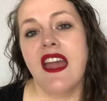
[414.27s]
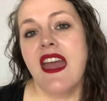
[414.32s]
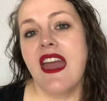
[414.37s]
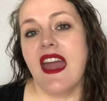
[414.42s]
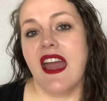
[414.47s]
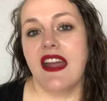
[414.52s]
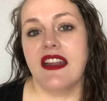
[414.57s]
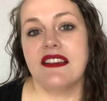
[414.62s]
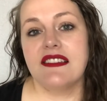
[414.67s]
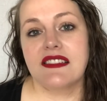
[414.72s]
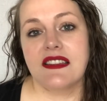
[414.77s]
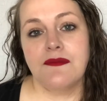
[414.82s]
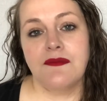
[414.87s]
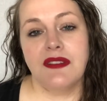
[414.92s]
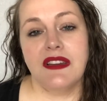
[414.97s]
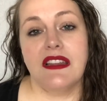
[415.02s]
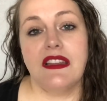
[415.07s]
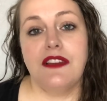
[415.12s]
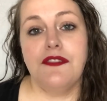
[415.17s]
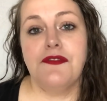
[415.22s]
It is
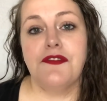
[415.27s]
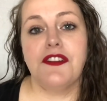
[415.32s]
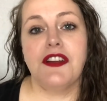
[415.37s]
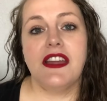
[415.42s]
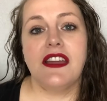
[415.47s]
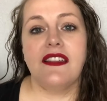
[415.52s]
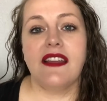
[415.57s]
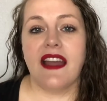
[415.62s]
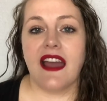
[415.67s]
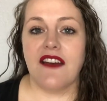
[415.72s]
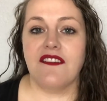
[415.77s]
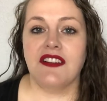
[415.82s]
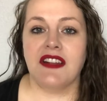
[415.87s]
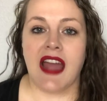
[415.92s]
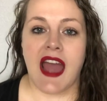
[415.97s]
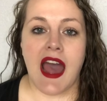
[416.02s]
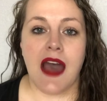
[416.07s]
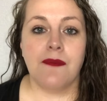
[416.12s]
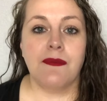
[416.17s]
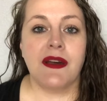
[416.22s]
completely free. They have an
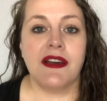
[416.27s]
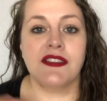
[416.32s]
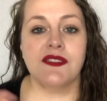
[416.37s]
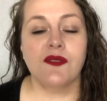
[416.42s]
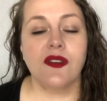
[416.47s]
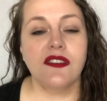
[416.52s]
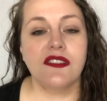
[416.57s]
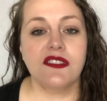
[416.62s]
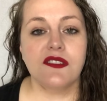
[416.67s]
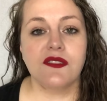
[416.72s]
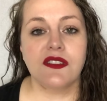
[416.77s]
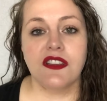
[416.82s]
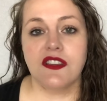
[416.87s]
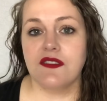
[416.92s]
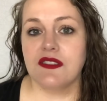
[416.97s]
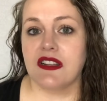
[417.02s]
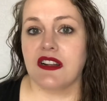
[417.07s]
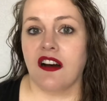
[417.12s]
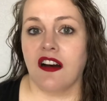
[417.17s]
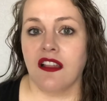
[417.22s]
app as well as you can
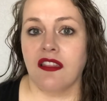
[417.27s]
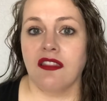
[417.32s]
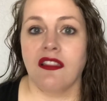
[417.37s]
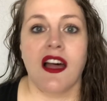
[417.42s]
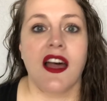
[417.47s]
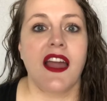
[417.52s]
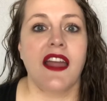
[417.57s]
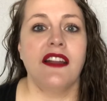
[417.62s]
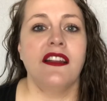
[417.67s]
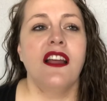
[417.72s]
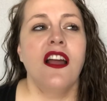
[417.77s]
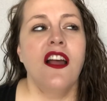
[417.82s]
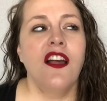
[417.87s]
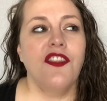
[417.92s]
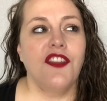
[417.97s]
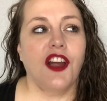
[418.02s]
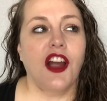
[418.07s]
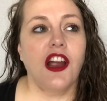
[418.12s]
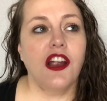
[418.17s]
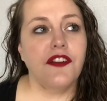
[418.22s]
use it online.
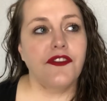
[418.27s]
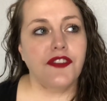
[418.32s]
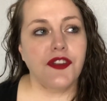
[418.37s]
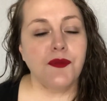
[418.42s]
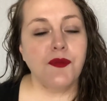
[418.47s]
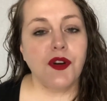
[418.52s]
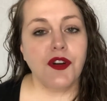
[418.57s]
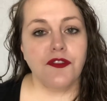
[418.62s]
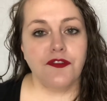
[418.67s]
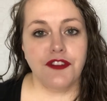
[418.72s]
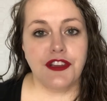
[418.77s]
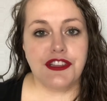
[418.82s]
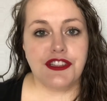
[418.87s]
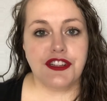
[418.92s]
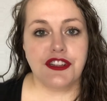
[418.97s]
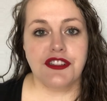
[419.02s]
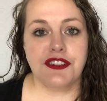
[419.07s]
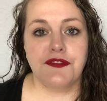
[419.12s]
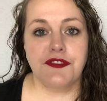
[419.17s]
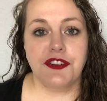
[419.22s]
There are a few more
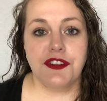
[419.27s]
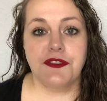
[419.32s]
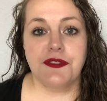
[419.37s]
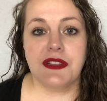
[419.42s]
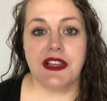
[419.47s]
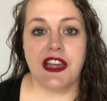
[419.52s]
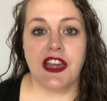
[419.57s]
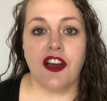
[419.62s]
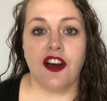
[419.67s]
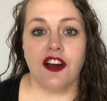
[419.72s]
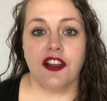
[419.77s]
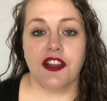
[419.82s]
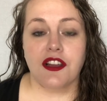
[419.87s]
features if you're using it on a